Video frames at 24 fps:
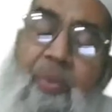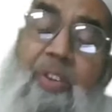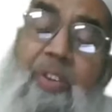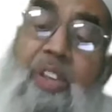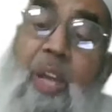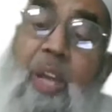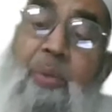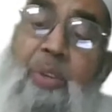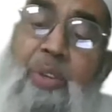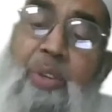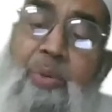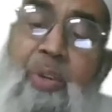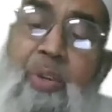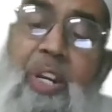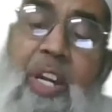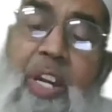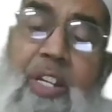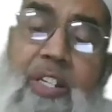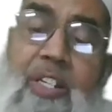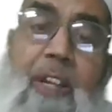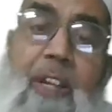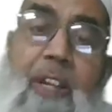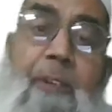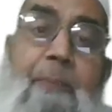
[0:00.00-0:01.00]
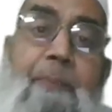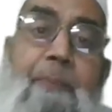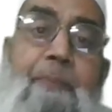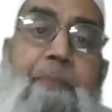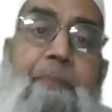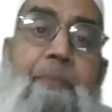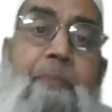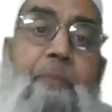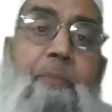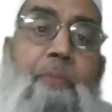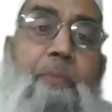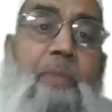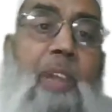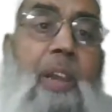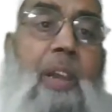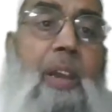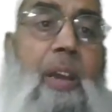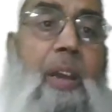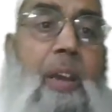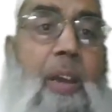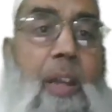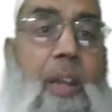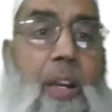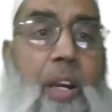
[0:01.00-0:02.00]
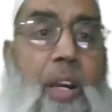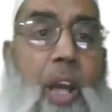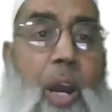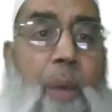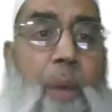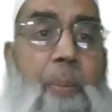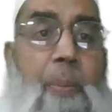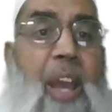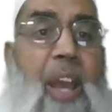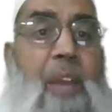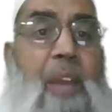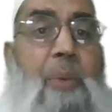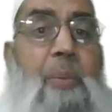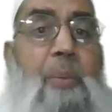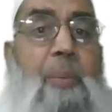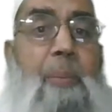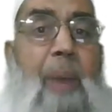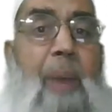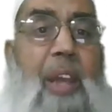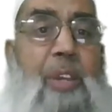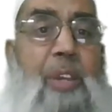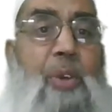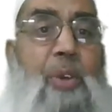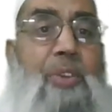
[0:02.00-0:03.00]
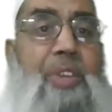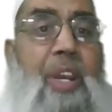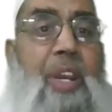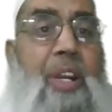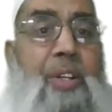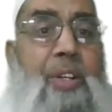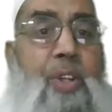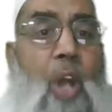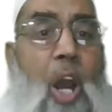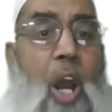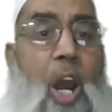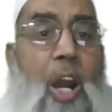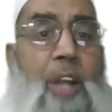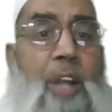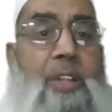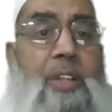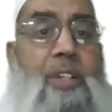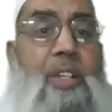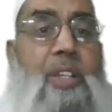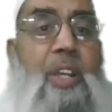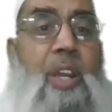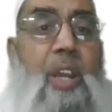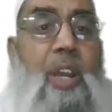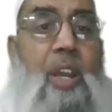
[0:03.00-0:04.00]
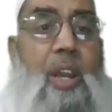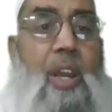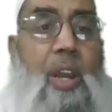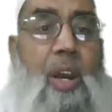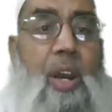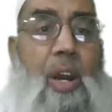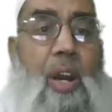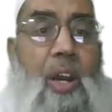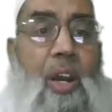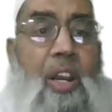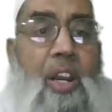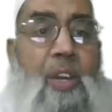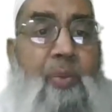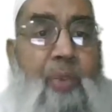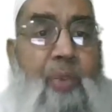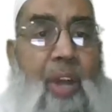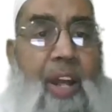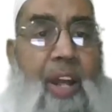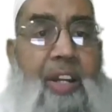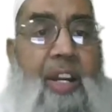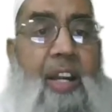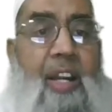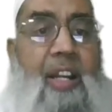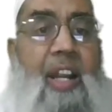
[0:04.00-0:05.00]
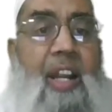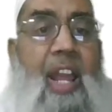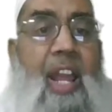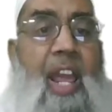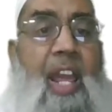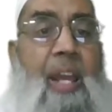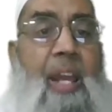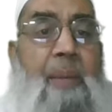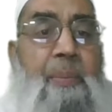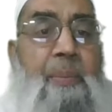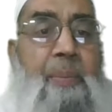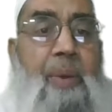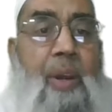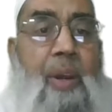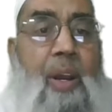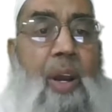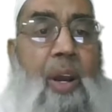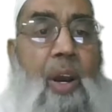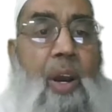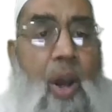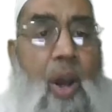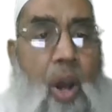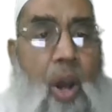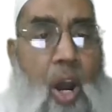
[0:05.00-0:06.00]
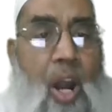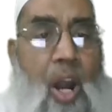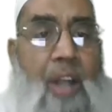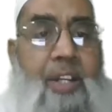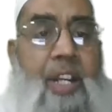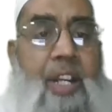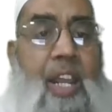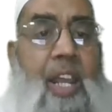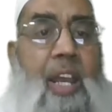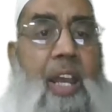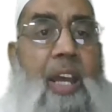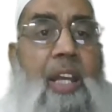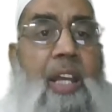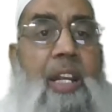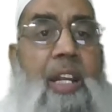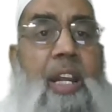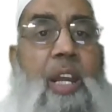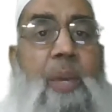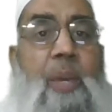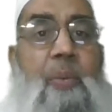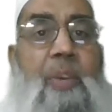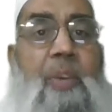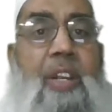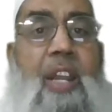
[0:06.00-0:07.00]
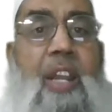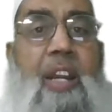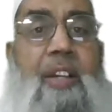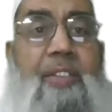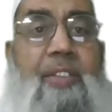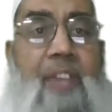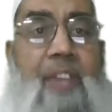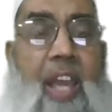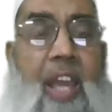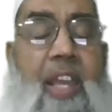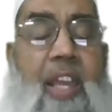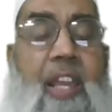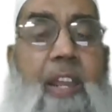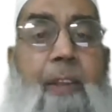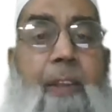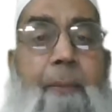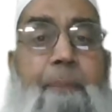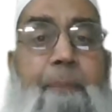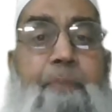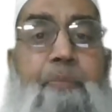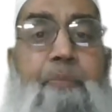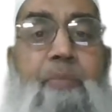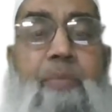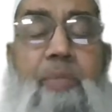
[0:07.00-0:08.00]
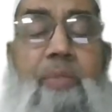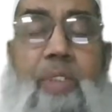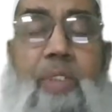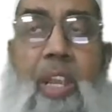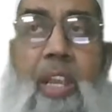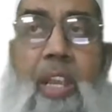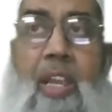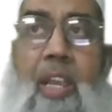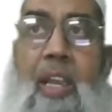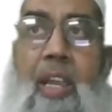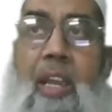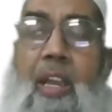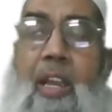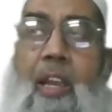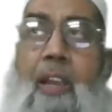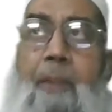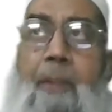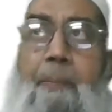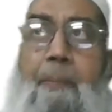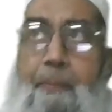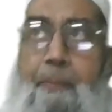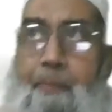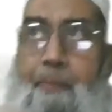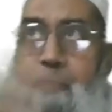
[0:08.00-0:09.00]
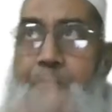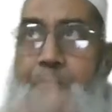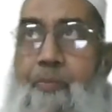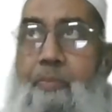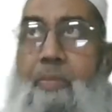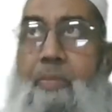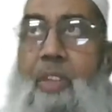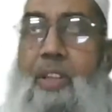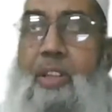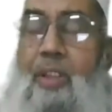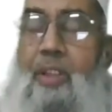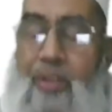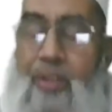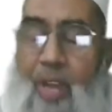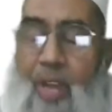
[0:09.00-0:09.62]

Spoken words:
surface finish. Now, by using torch, infrared lamp, hot air, we can dry the the